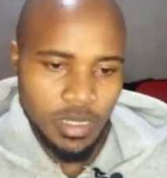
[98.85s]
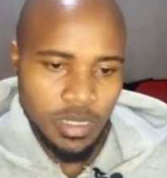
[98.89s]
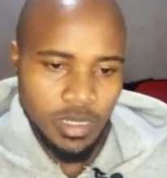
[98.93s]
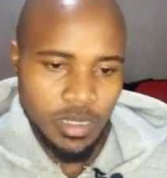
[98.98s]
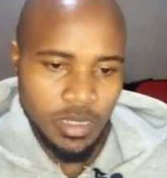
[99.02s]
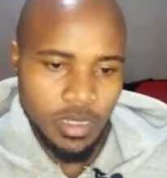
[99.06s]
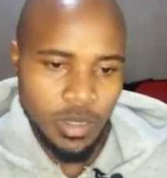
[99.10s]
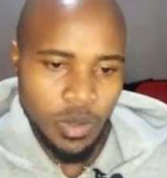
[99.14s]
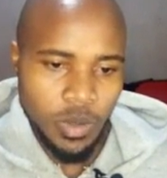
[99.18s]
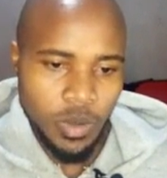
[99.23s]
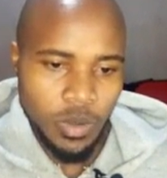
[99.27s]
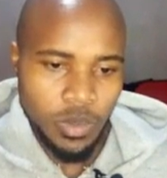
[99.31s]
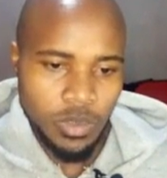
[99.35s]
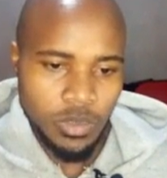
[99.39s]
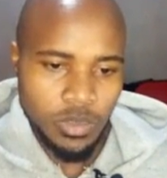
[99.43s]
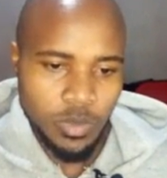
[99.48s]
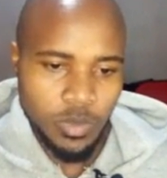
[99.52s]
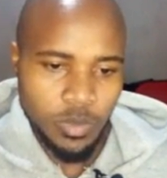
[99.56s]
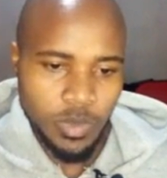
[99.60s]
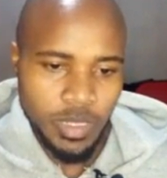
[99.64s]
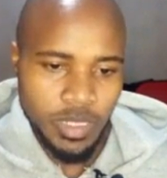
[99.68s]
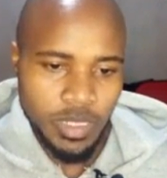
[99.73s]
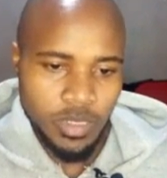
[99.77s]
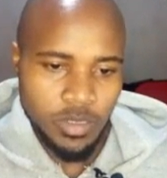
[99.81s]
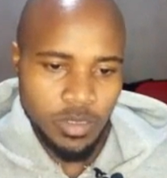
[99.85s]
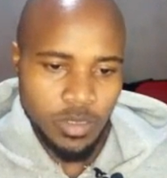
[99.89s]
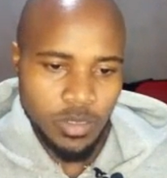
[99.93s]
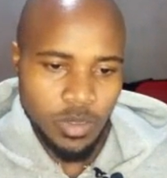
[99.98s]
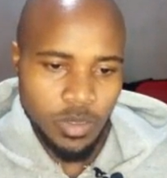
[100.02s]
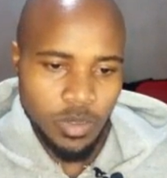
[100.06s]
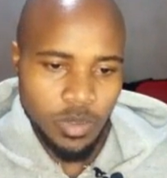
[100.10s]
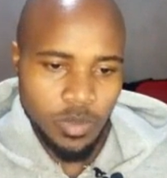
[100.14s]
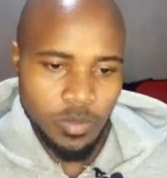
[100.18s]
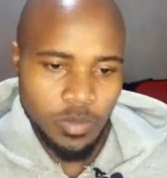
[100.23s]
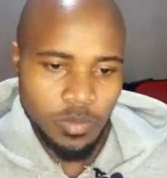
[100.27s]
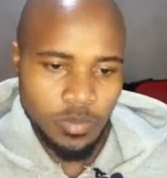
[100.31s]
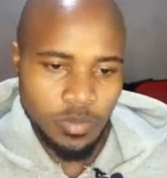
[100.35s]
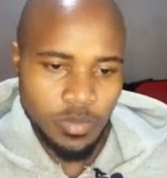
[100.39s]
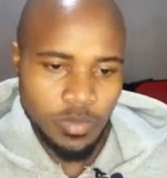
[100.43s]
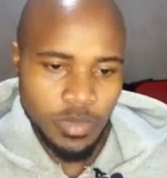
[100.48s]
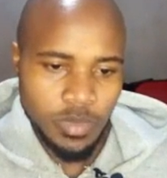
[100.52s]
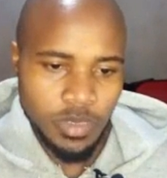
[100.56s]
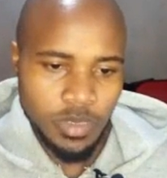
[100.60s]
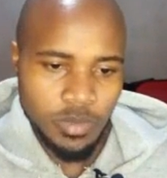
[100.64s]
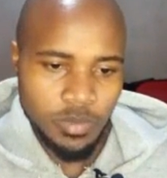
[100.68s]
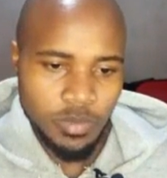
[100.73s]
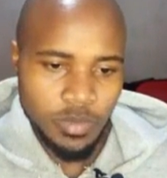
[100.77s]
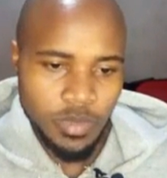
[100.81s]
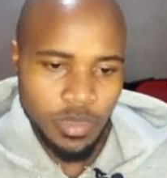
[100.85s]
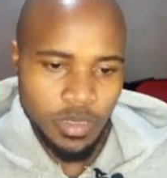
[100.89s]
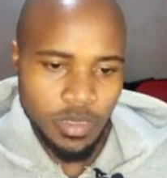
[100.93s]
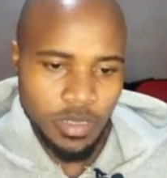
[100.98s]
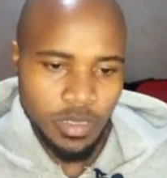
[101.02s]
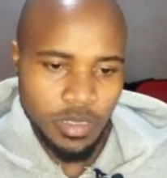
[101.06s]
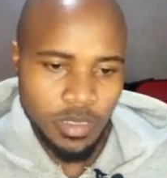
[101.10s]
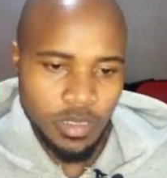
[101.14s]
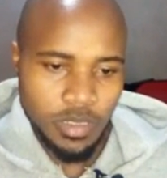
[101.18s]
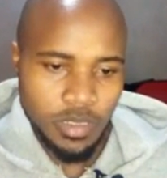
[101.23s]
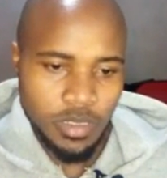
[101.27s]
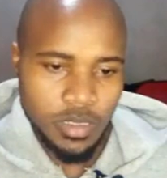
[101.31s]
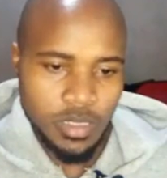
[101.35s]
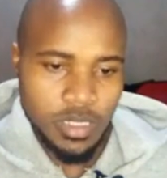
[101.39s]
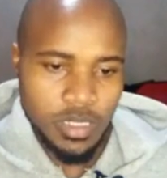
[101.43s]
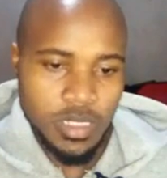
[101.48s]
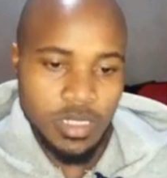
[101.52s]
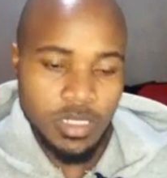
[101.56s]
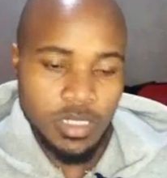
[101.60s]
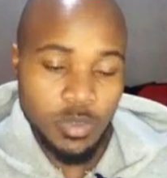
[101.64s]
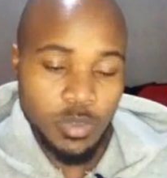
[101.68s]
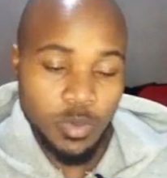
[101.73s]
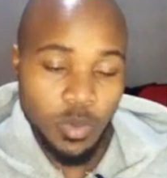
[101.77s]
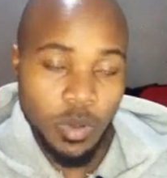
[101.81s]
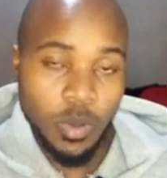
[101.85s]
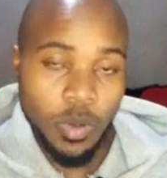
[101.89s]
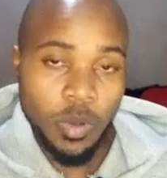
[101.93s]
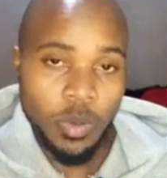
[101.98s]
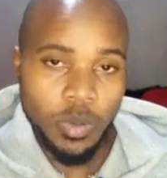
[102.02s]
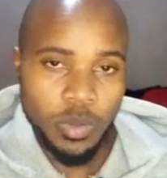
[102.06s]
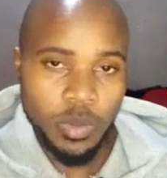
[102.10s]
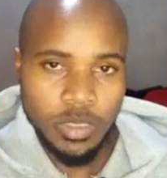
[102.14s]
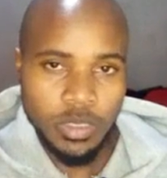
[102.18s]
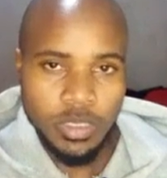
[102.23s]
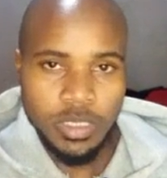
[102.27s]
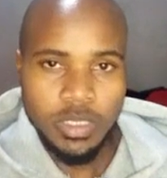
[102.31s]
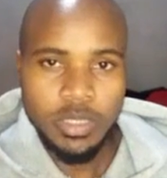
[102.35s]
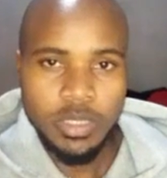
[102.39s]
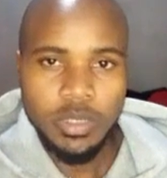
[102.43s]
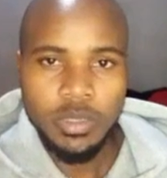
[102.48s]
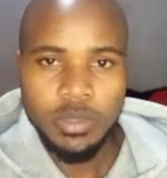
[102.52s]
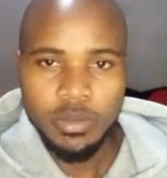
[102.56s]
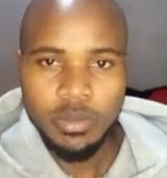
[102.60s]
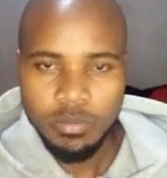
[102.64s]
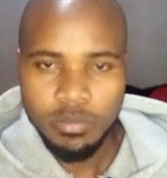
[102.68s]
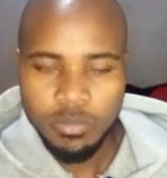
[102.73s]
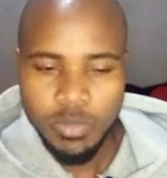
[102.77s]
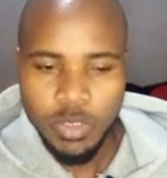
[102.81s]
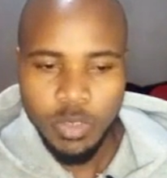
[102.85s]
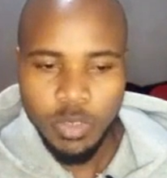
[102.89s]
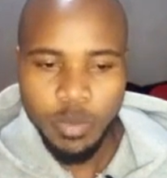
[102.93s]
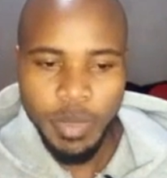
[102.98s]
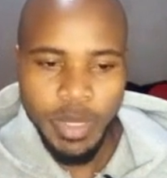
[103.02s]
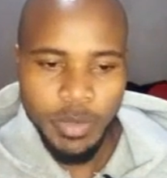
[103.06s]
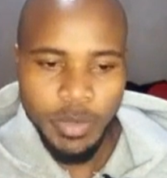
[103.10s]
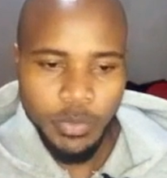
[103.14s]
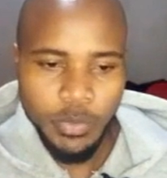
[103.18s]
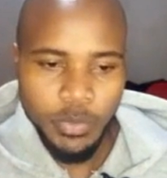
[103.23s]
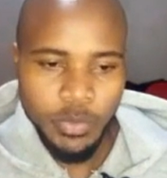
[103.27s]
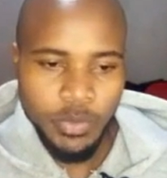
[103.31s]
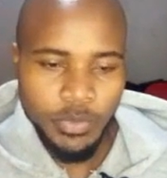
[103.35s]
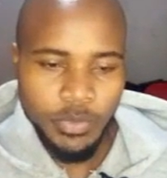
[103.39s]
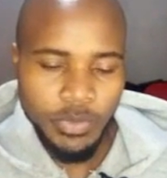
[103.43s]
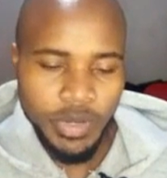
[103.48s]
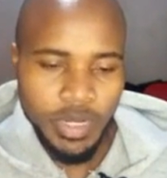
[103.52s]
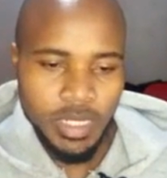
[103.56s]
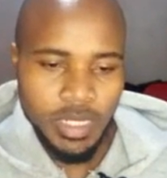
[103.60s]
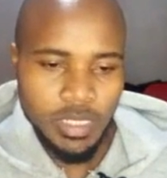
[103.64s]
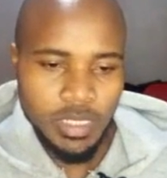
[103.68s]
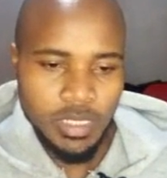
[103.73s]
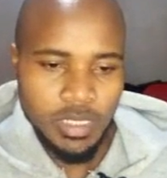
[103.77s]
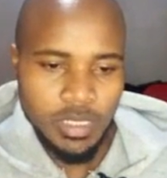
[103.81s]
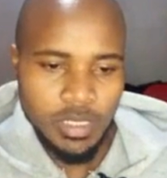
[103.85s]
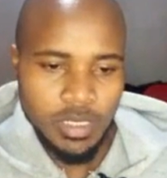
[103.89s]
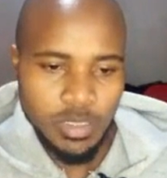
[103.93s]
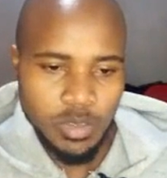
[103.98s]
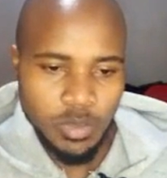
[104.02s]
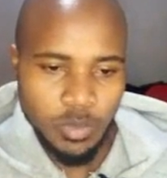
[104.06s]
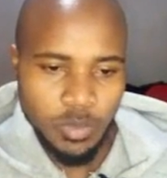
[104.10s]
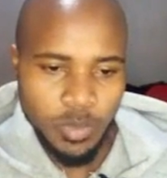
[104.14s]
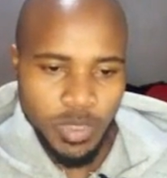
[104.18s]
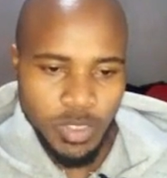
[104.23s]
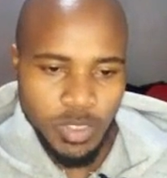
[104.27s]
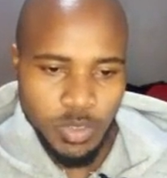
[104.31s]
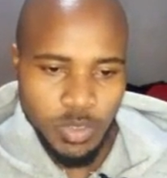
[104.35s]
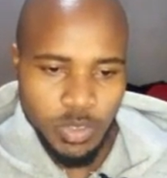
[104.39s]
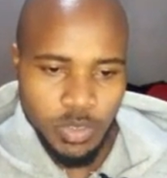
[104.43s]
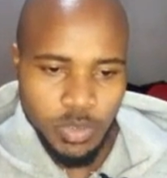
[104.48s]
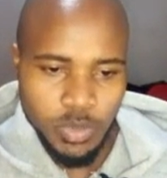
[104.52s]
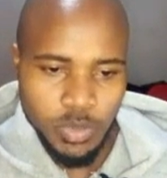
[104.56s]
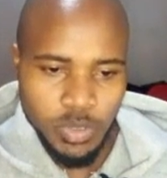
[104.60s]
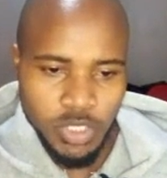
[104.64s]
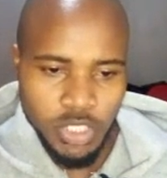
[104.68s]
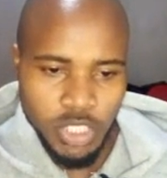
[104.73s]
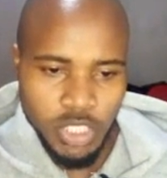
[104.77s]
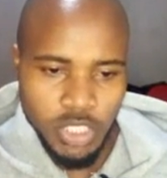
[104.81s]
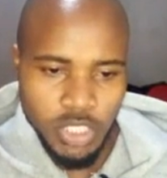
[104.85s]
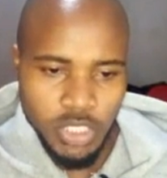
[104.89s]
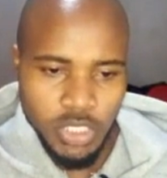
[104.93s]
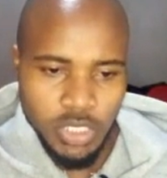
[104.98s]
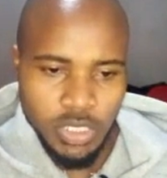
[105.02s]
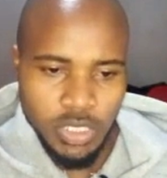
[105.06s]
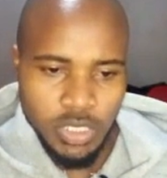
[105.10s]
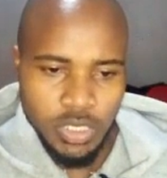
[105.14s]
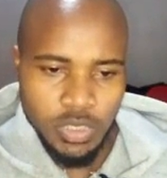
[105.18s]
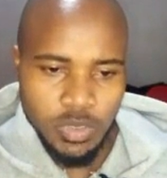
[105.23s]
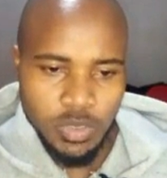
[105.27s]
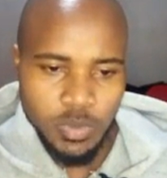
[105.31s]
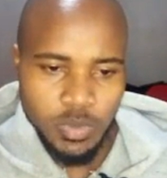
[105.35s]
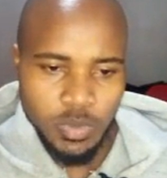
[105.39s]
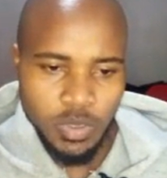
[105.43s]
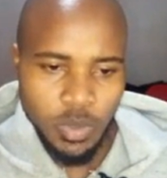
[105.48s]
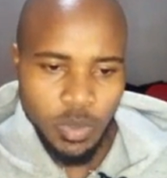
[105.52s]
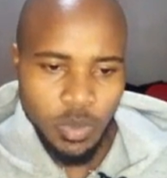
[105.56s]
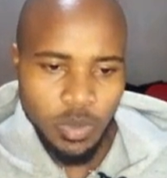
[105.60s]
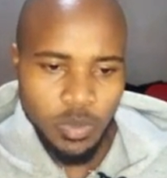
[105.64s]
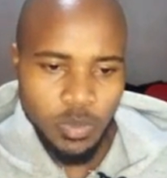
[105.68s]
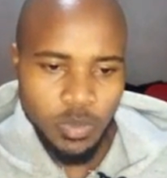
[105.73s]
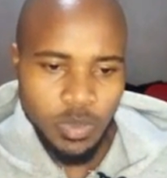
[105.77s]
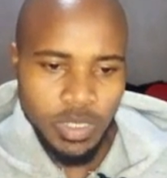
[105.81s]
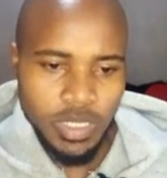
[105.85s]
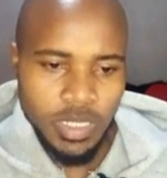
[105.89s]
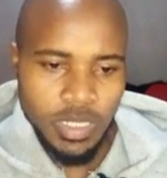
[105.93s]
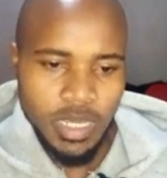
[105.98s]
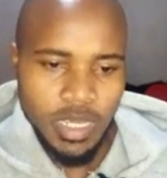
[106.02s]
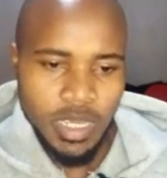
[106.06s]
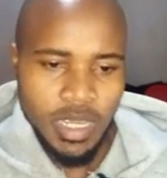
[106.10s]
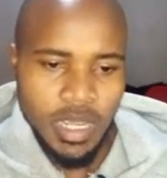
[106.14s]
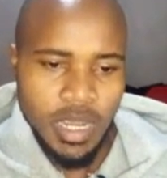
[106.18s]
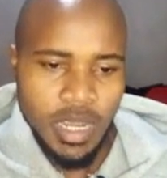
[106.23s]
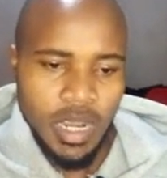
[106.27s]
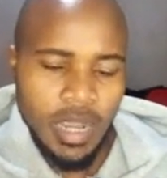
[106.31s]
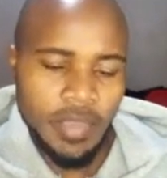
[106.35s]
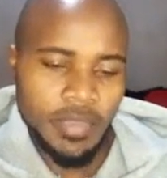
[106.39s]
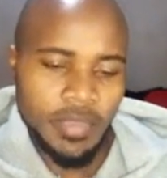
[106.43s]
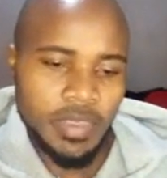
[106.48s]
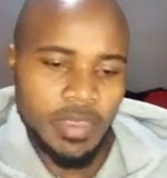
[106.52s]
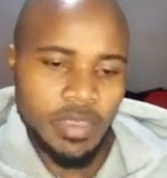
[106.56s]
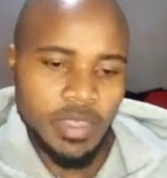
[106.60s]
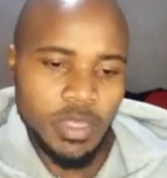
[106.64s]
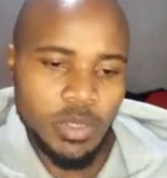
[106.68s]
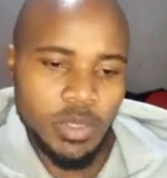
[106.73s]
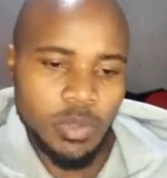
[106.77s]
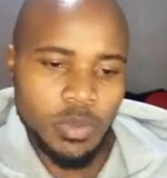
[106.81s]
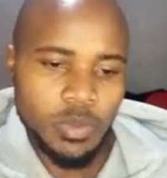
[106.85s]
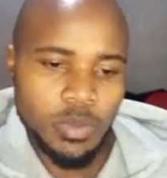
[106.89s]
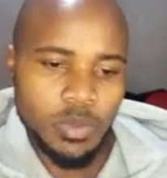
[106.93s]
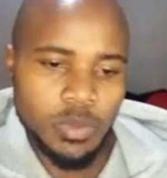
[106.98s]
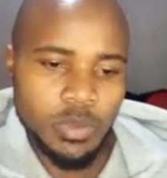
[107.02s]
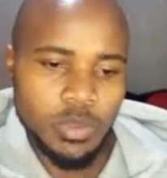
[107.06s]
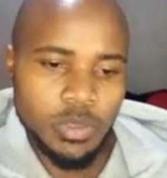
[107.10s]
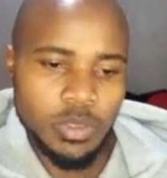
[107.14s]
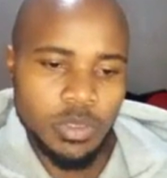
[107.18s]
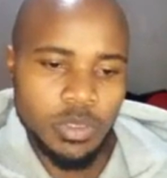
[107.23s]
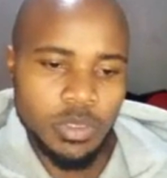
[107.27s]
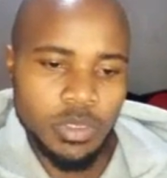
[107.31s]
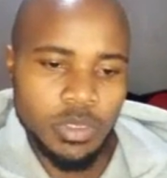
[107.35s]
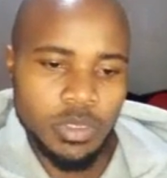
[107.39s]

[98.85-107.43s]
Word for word: the whole domain.com uh, is your old domain url so make sure to change to the old one and then the new